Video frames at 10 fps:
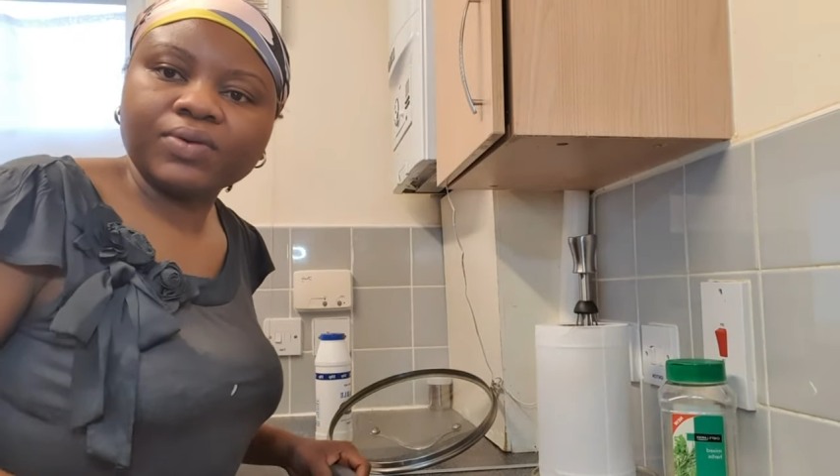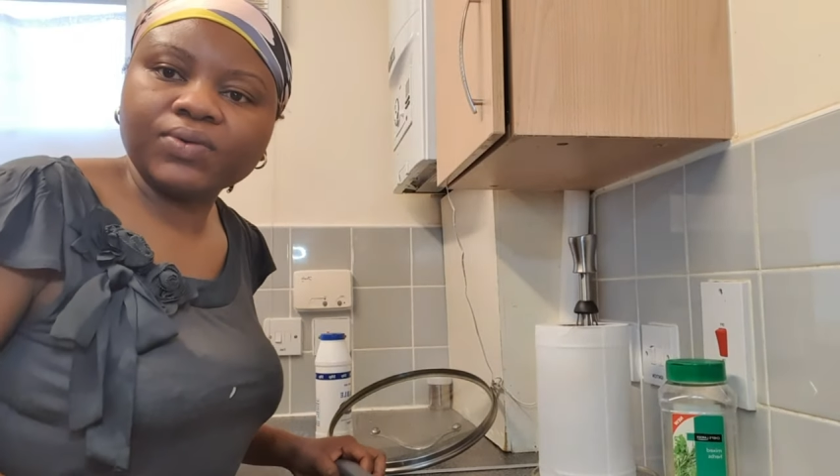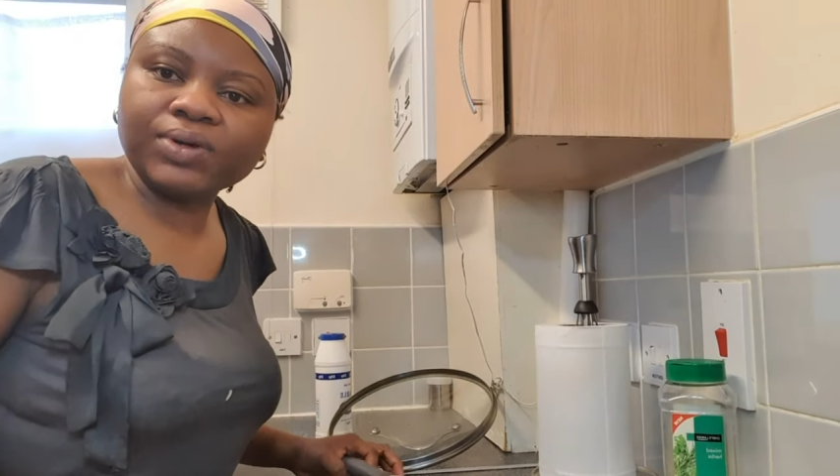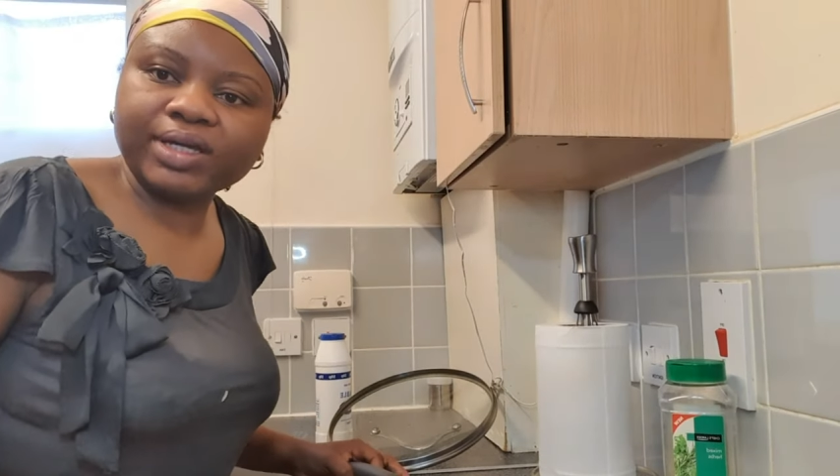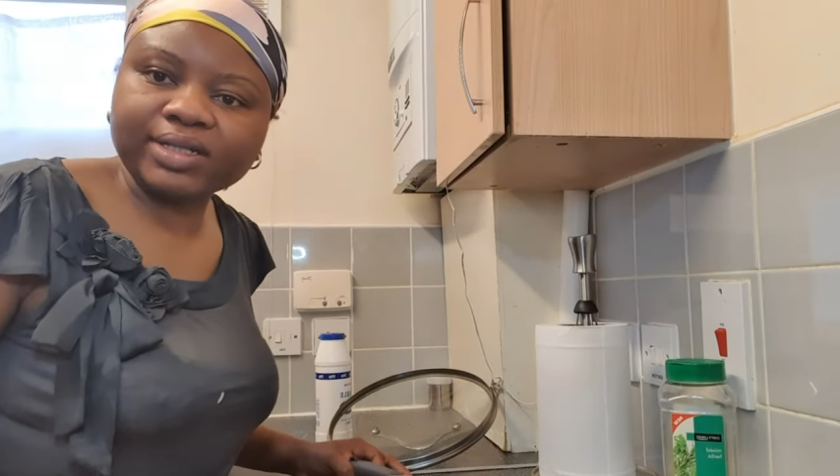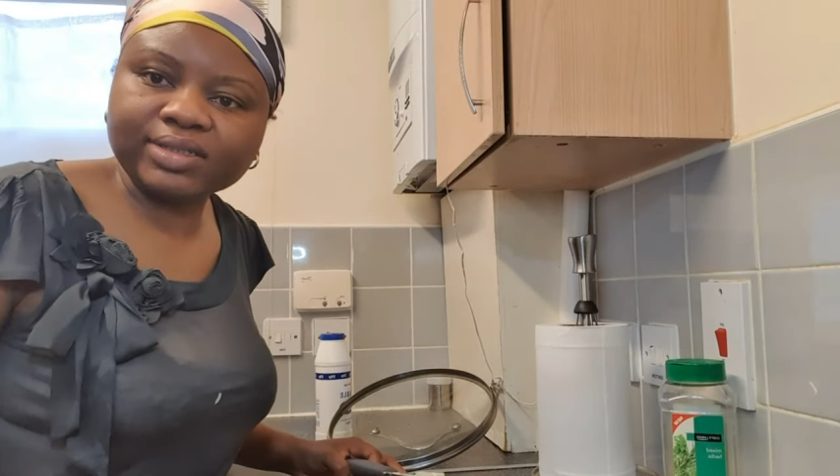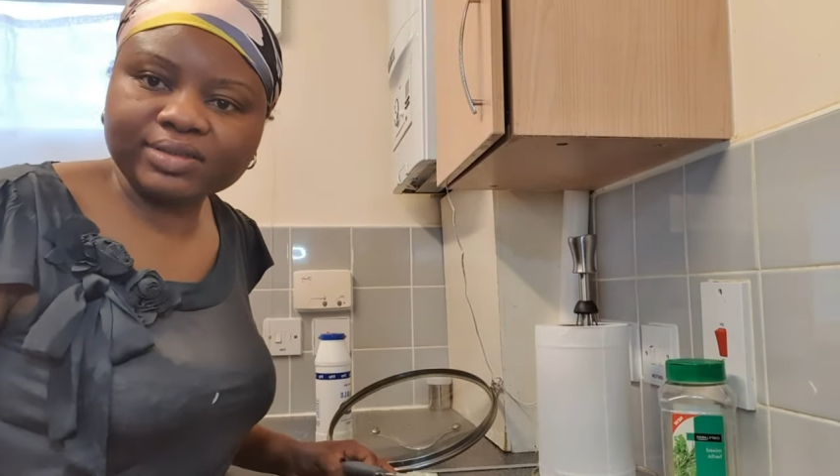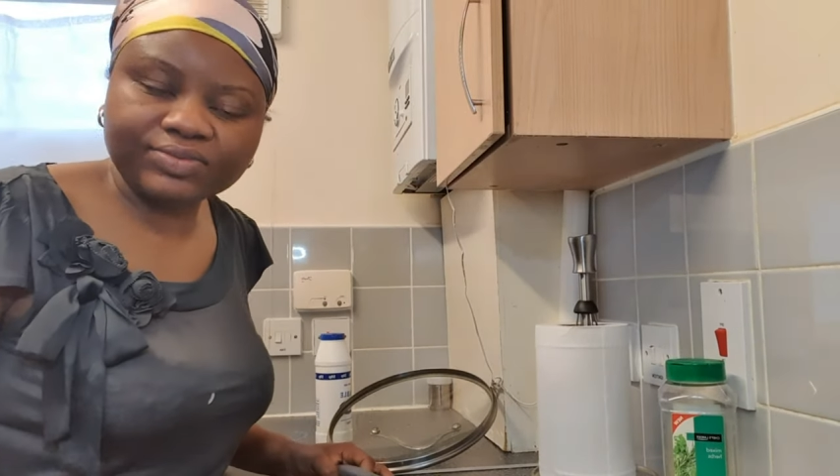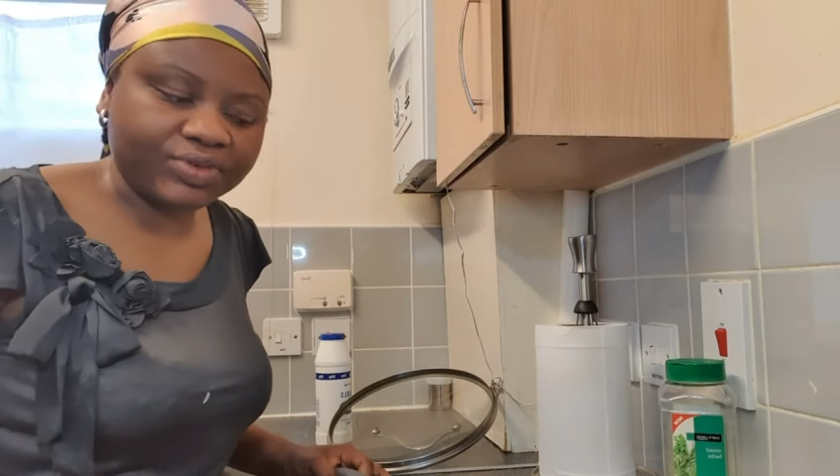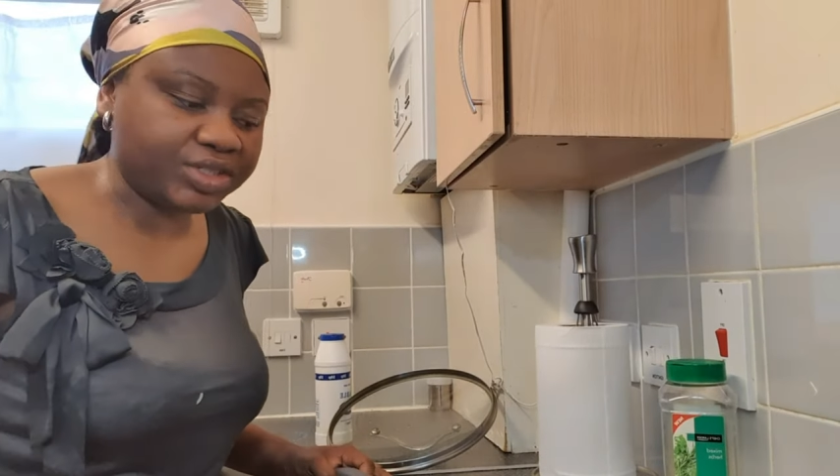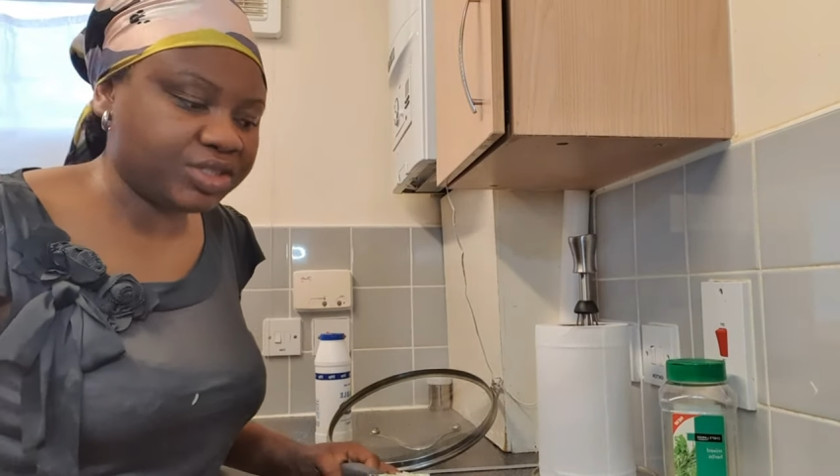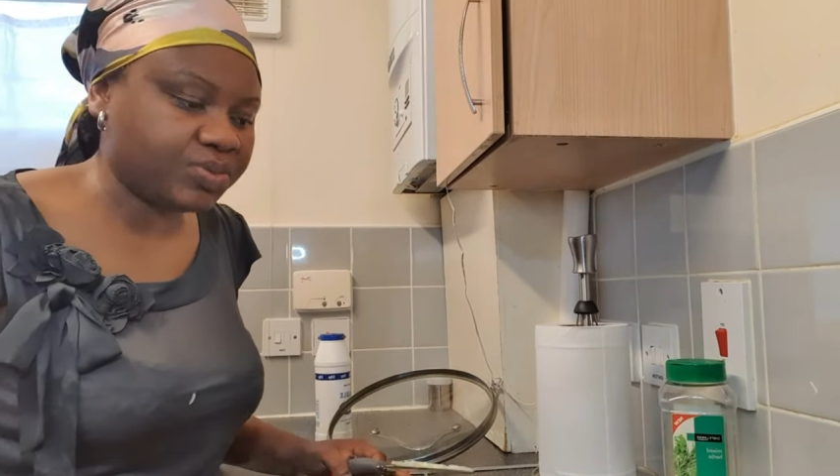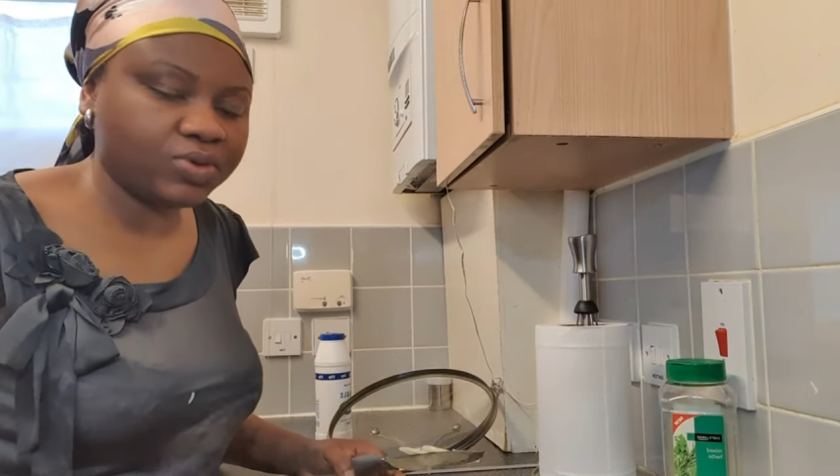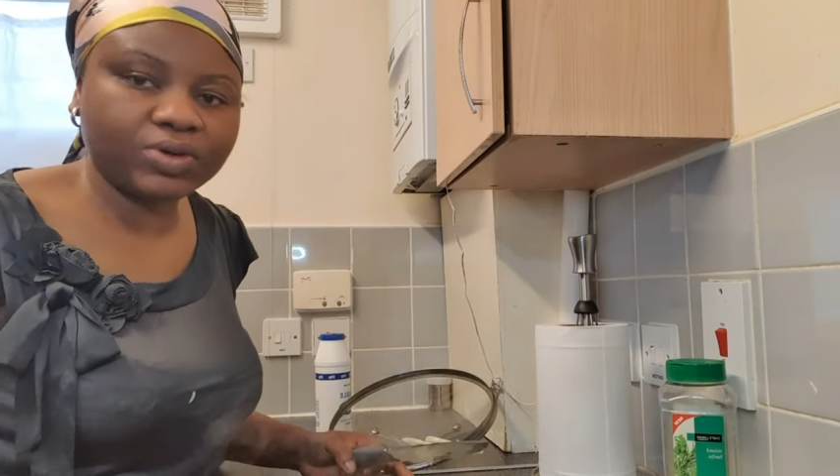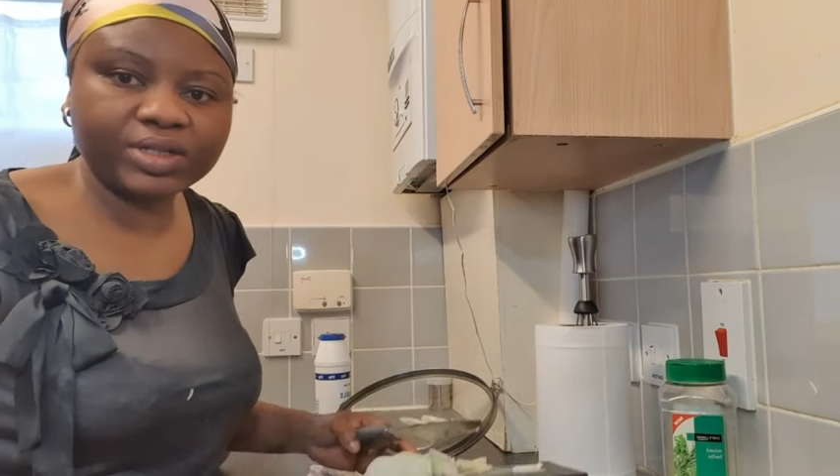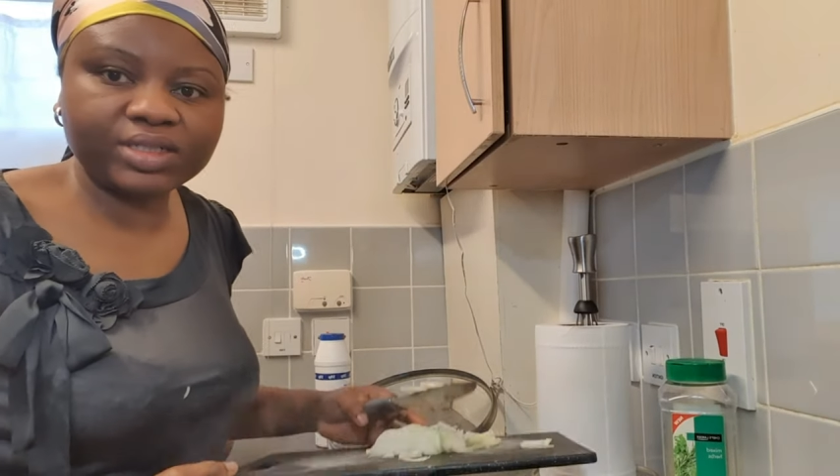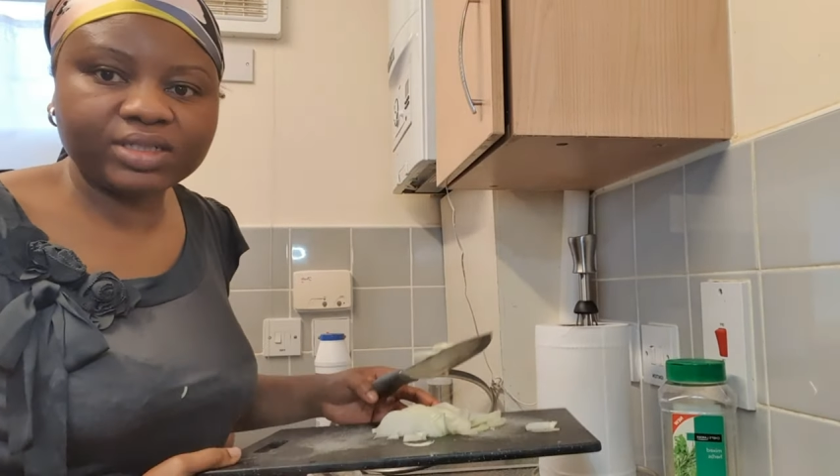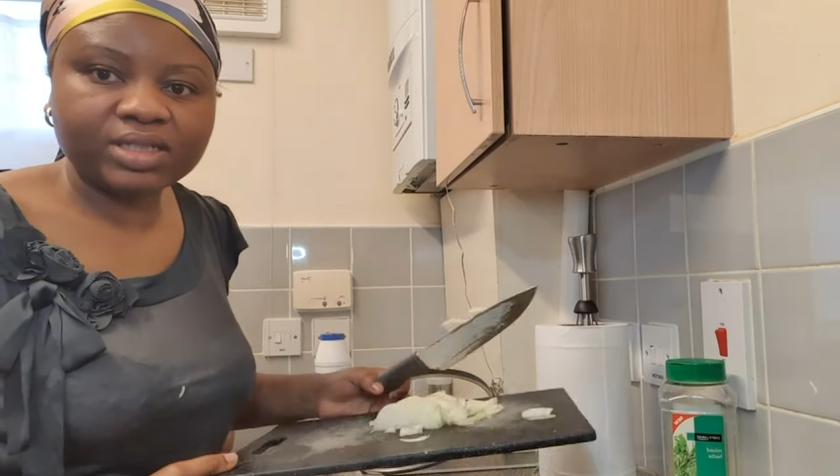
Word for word: oil, vegetable oil.